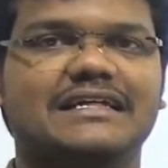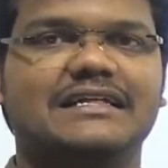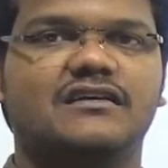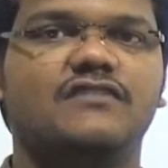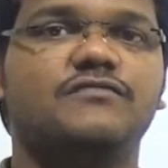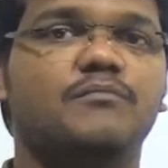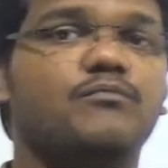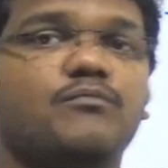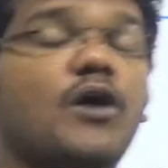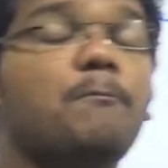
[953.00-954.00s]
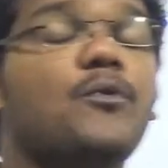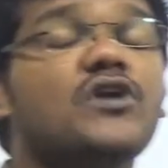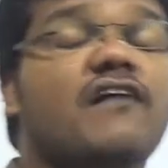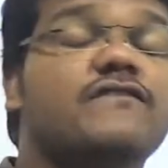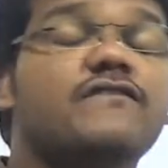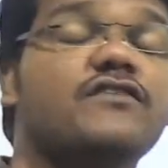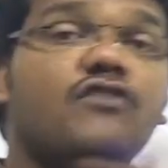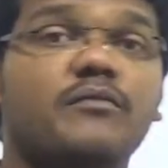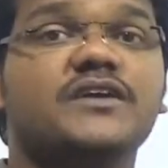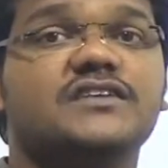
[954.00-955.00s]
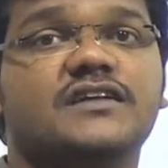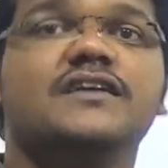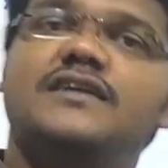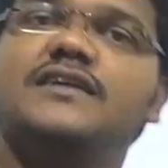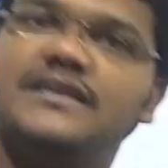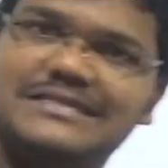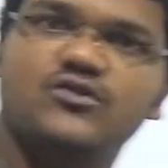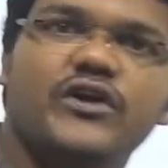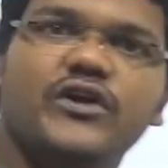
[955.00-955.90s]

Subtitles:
If compound after formation is going to